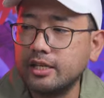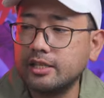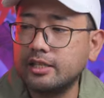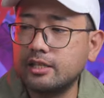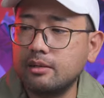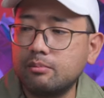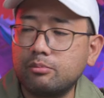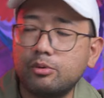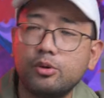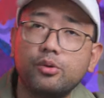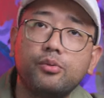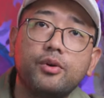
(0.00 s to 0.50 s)
is
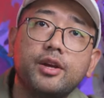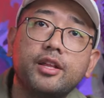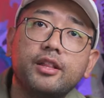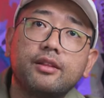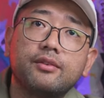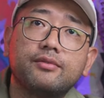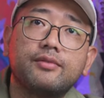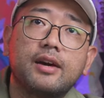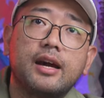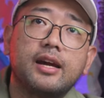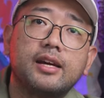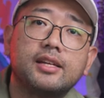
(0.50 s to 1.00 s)
a brewing
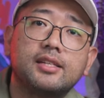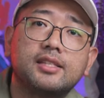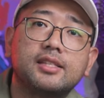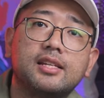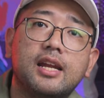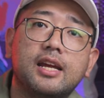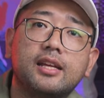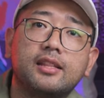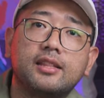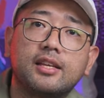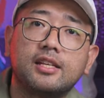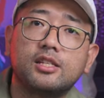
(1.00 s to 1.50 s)
device
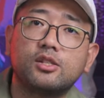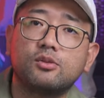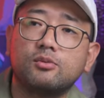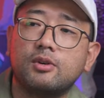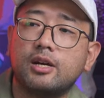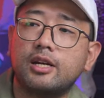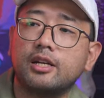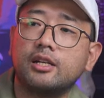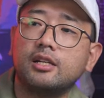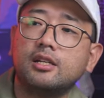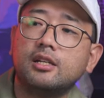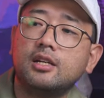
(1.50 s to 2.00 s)
like this
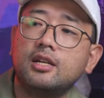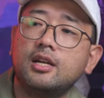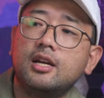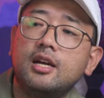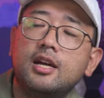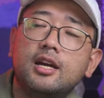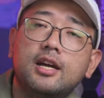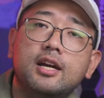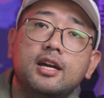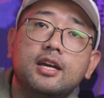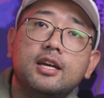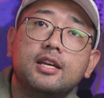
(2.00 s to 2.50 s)
one.
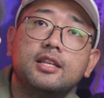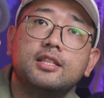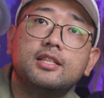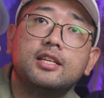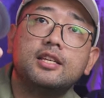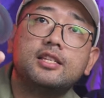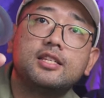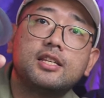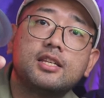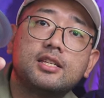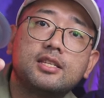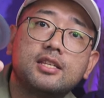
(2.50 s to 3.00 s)

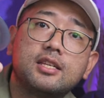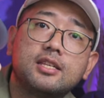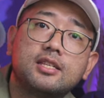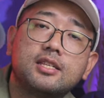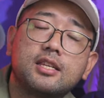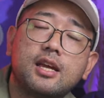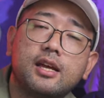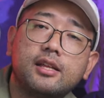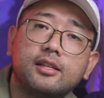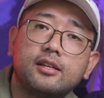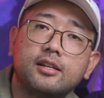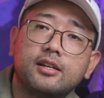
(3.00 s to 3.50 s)
This is the
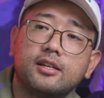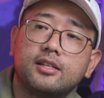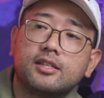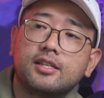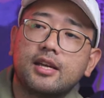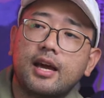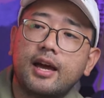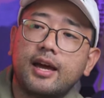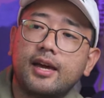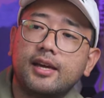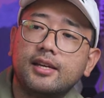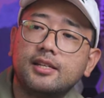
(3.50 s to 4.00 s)
standard
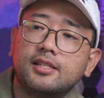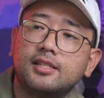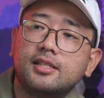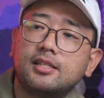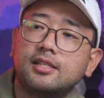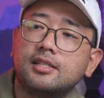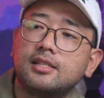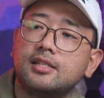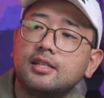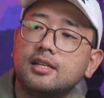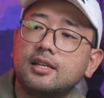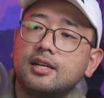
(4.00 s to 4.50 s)

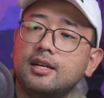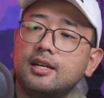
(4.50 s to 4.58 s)
size.